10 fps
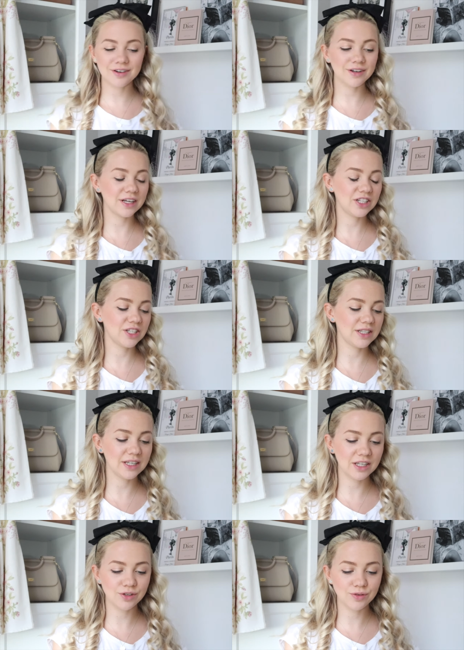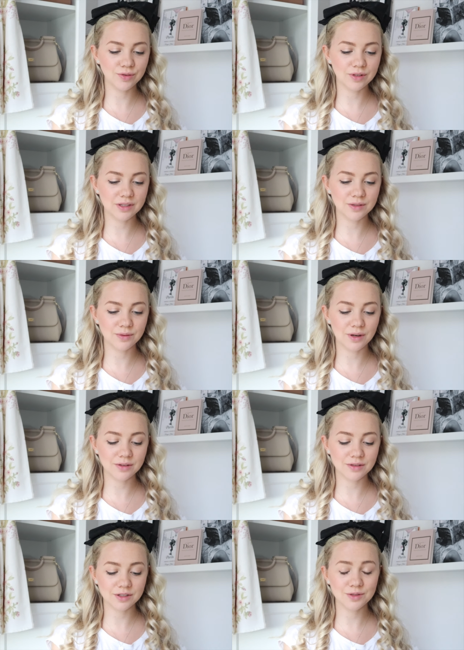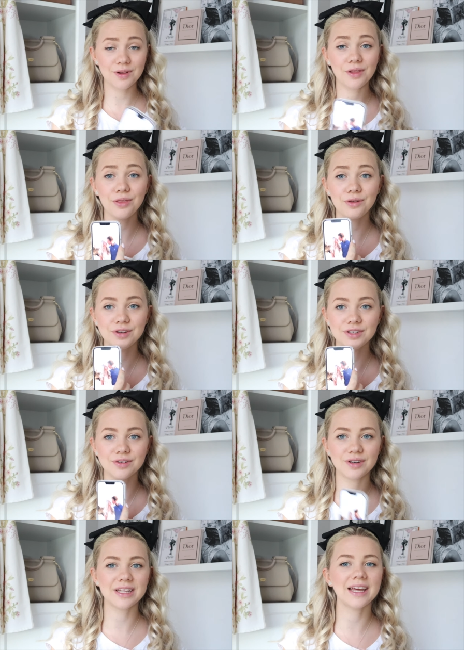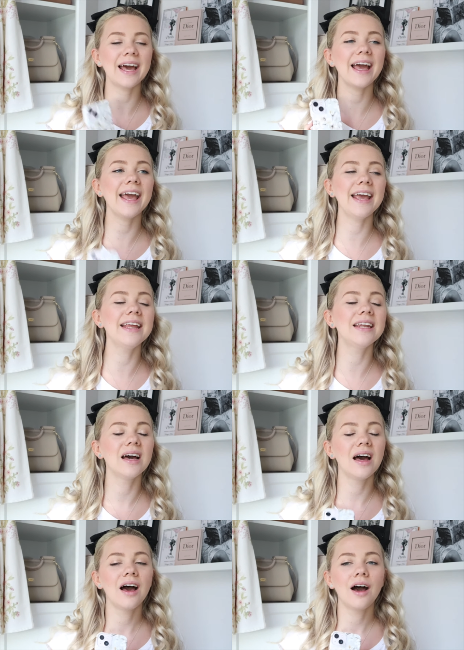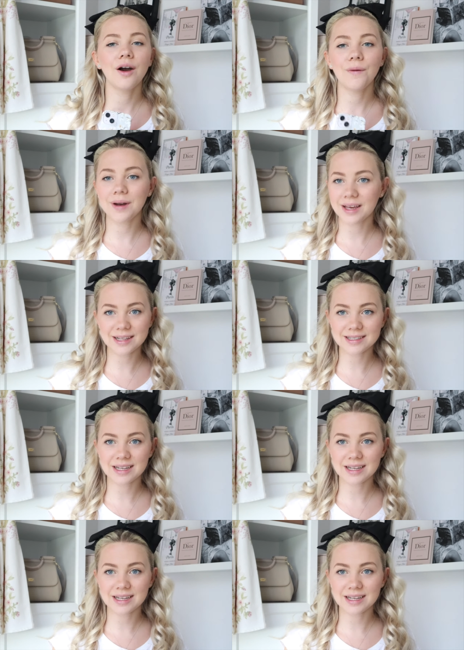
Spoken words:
or I should say noon. It's around 12:30 already, and I hate when it gets